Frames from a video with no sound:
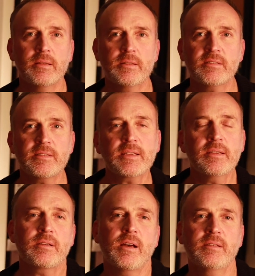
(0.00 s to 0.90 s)
The
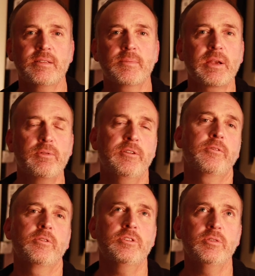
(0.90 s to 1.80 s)
second concept I
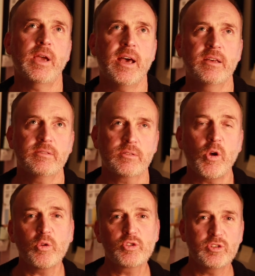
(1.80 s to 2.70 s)
refer to as
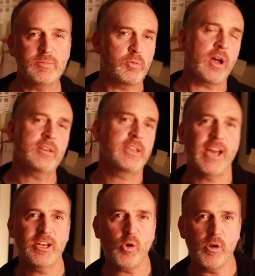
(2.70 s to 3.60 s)
culture as broad
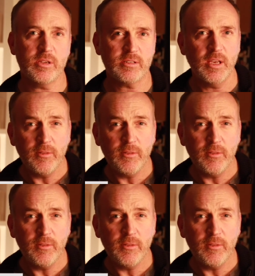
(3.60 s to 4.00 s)
categories.